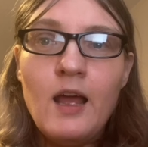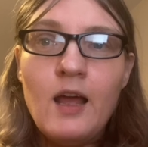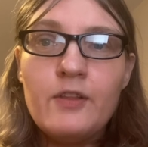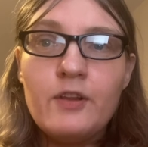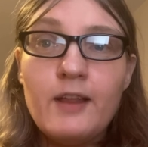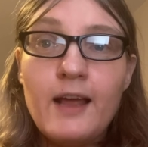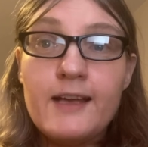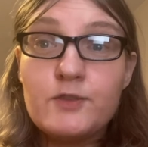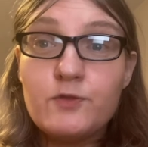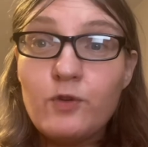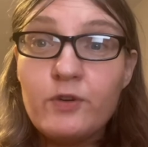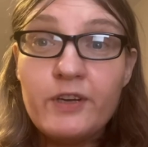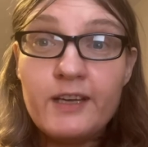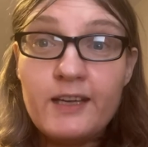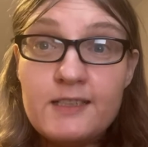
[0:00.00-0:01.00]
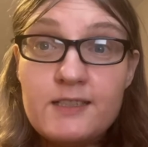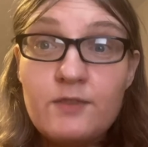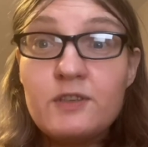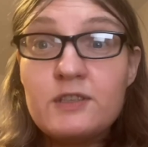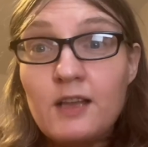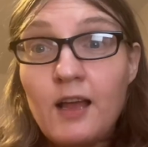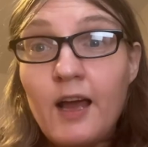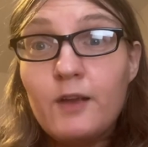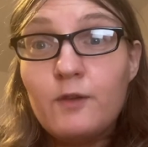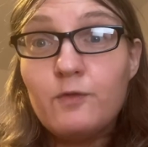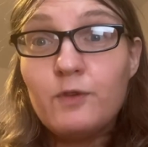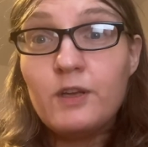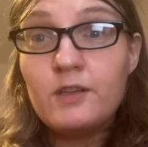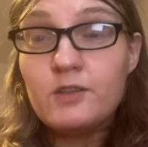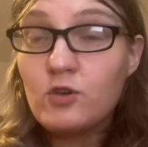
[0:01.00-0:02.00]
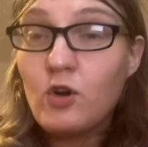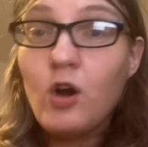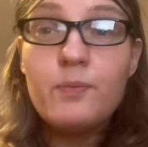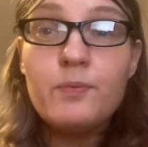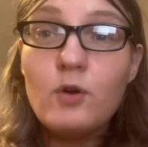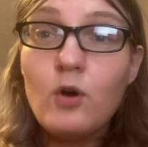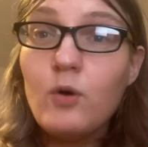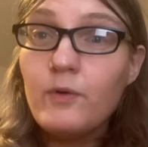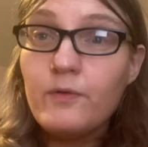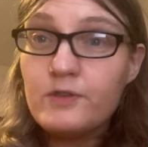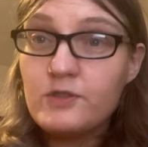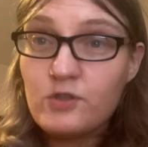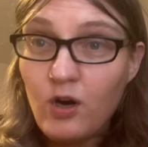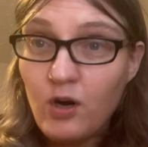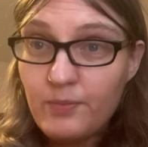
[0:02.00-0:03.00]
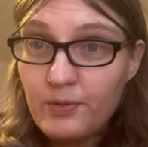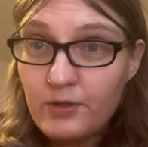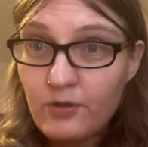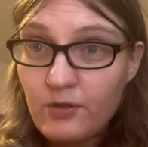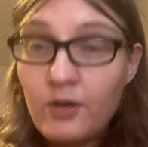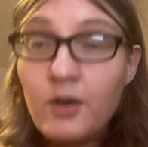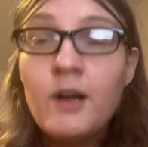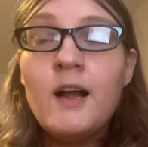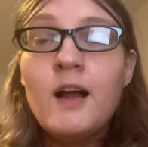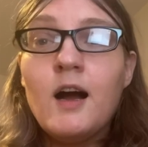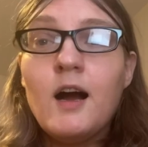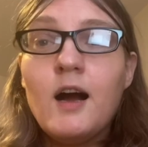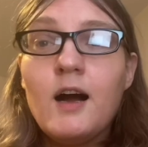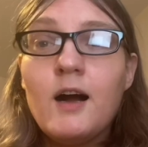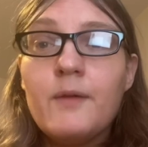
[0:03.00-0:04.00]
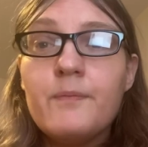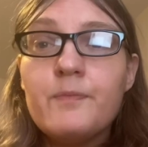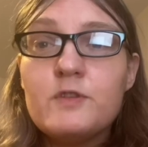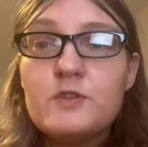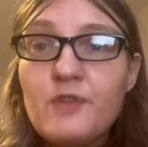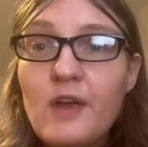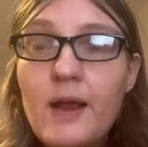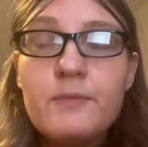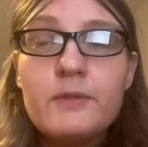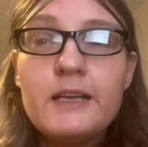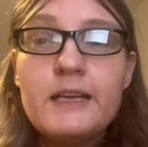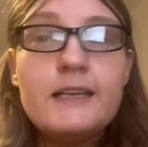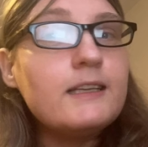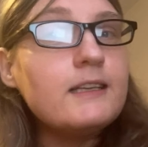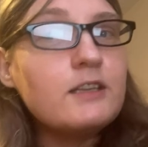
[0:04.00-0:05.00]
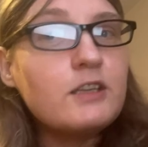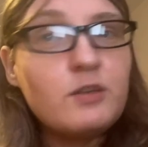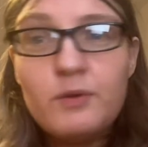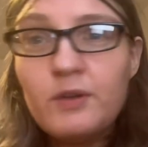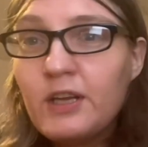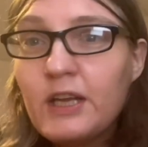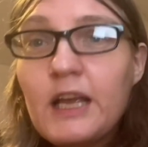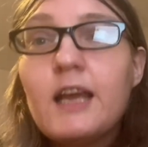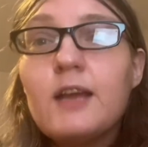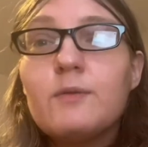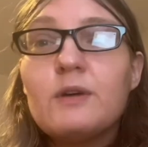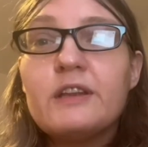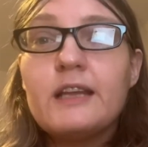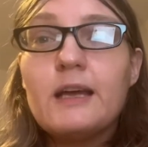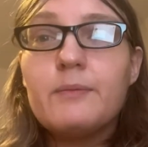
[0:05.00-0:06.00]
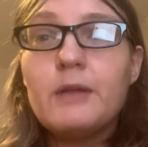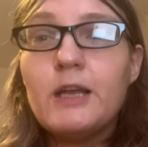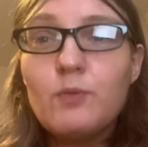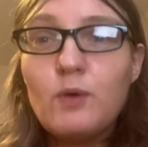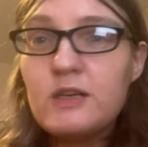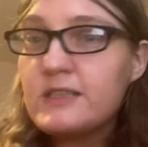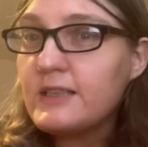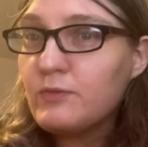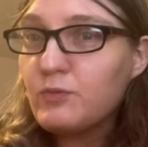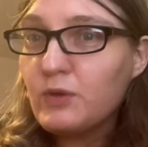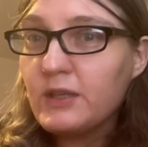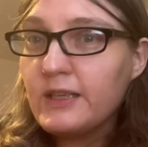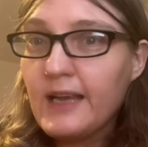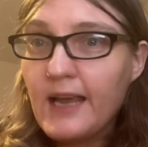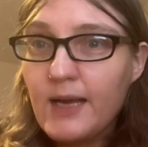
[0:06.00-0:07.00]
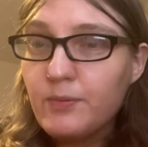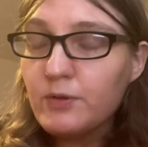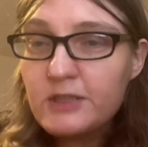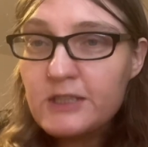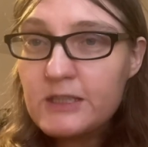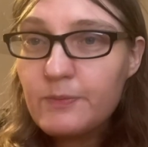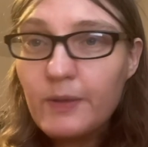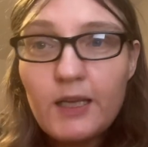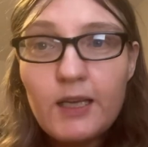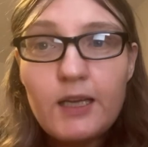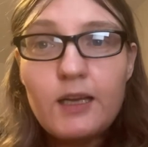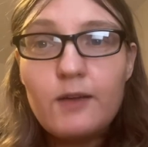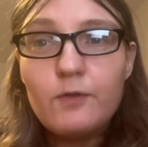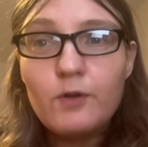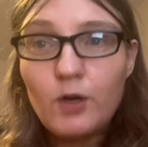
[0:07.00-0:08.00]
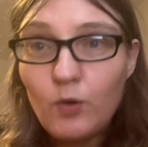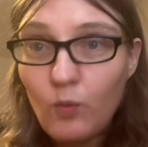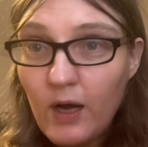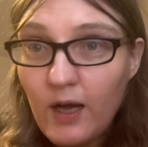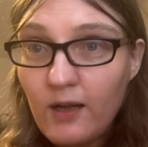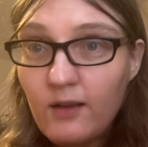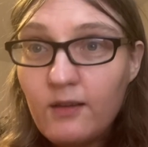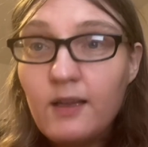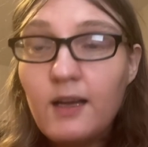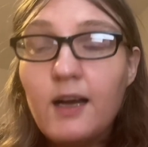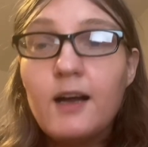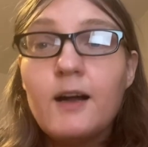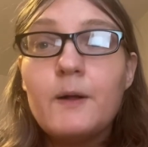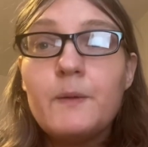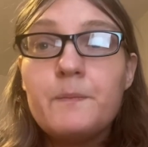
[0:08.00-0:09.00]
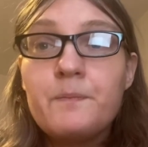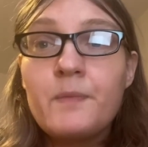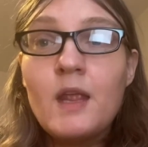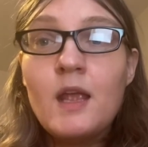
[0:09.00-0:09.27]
the last four decades of his life in this carp home of this carpenter um, family he didn't communicate with them he wasn't really able to speak very well um,